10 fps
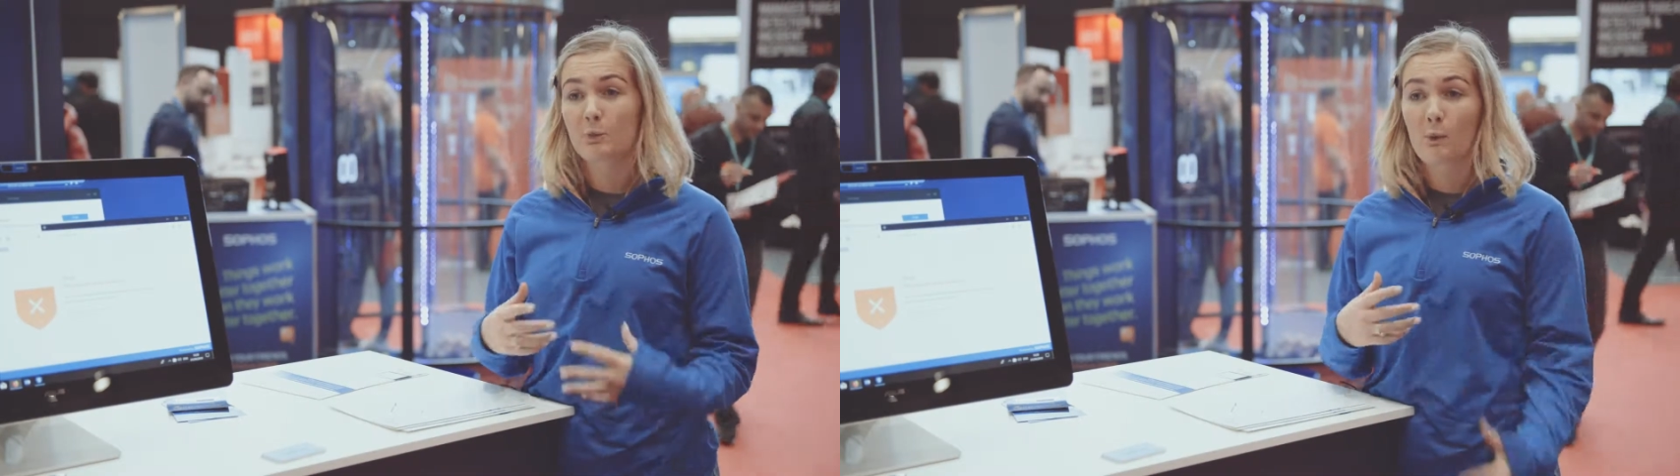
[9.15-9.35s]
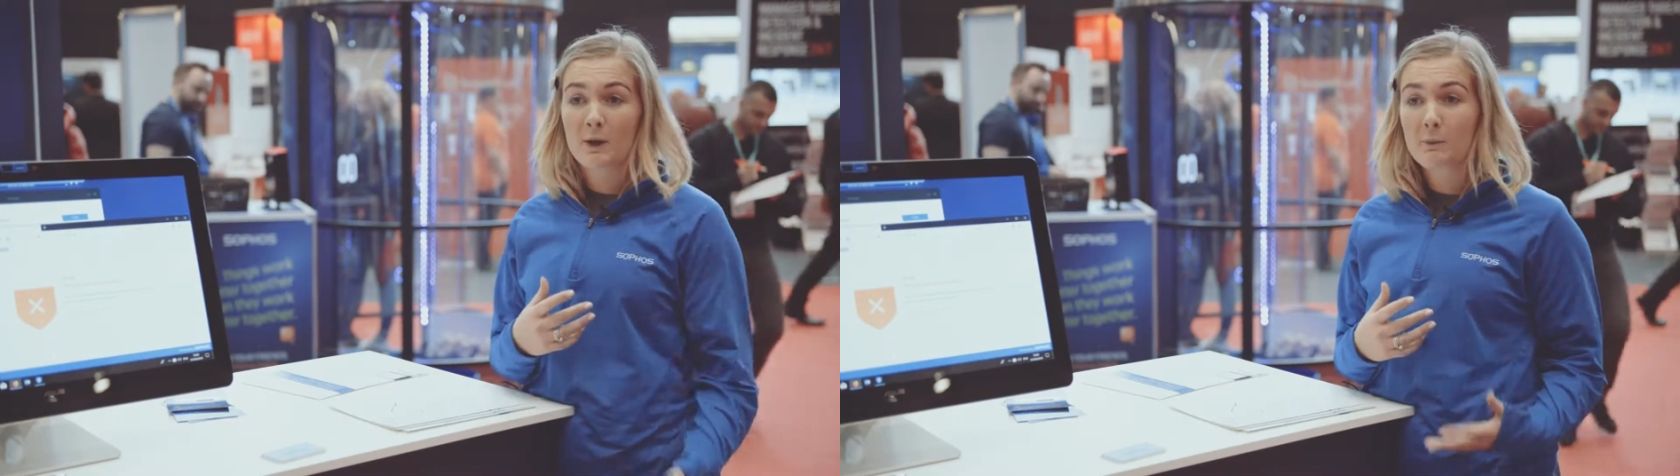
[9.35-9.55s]

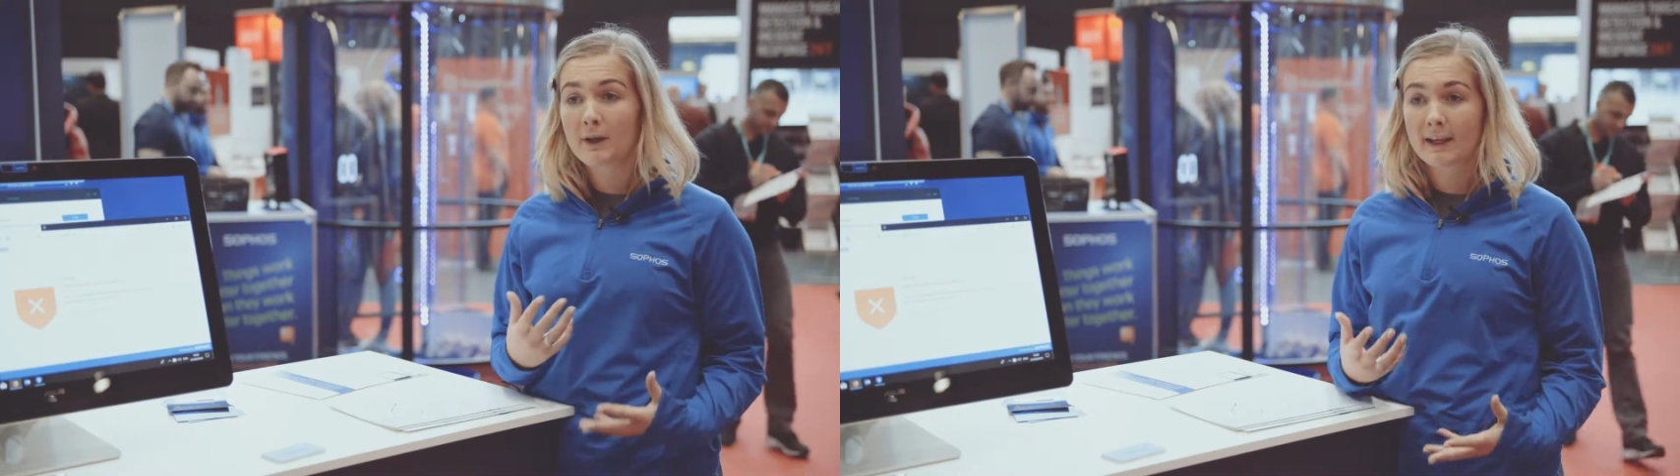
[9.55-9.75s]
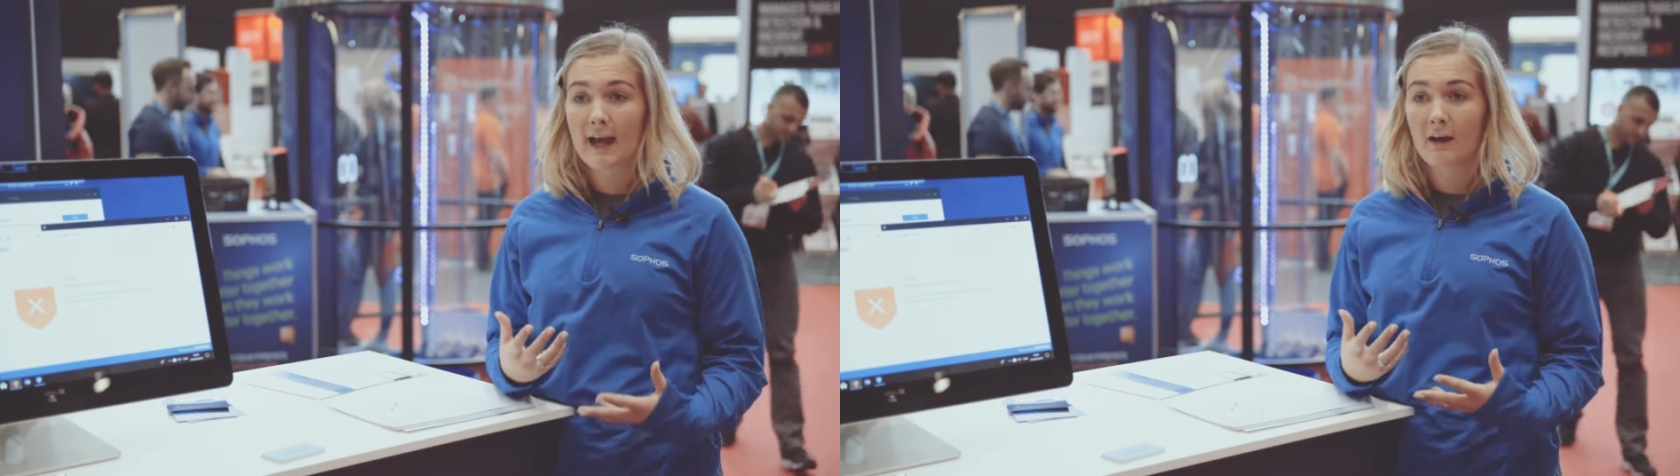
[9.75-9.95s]
what we
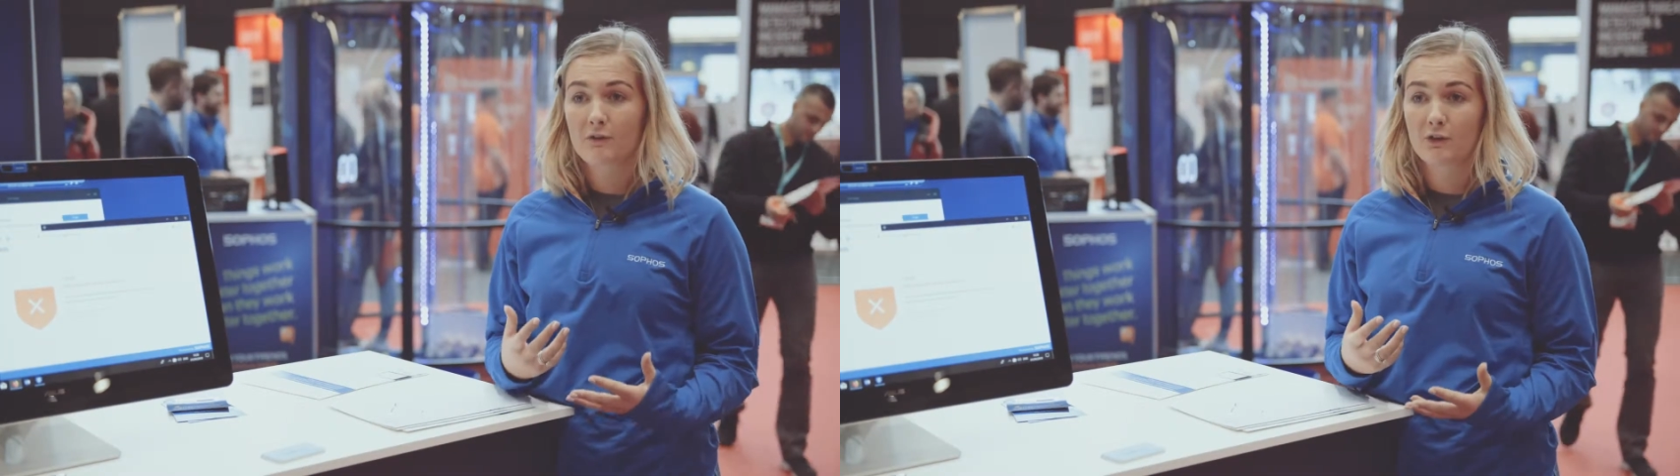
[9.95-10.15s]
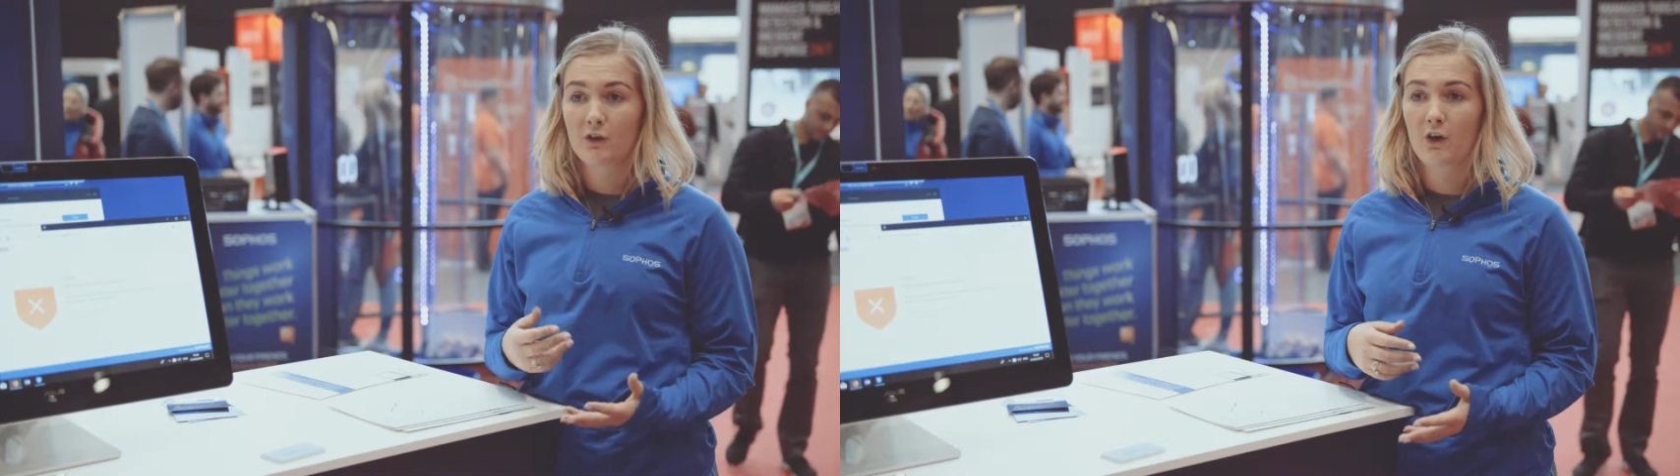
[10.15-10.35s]
want to get
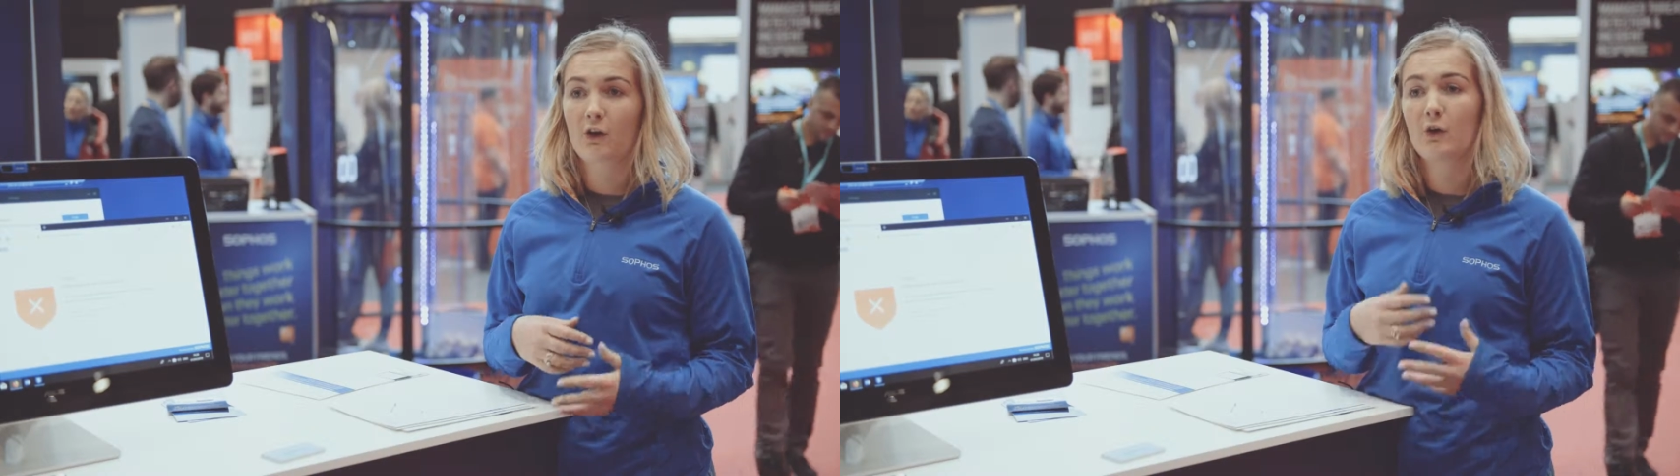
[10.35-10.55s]
out of the show,